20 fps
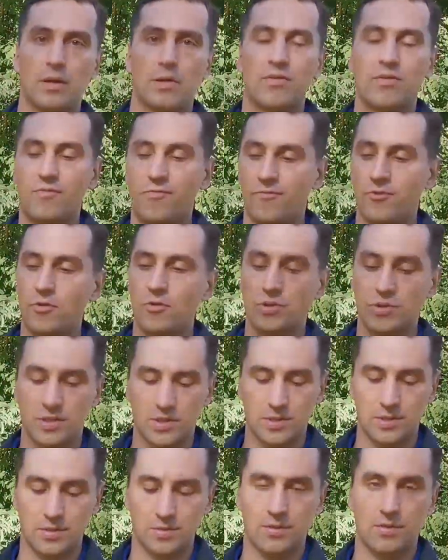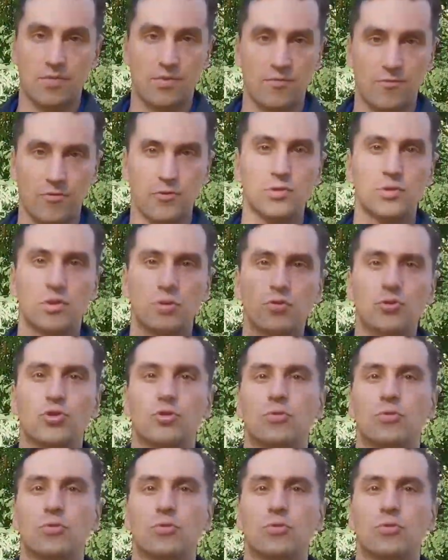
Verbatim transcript: the first, the first you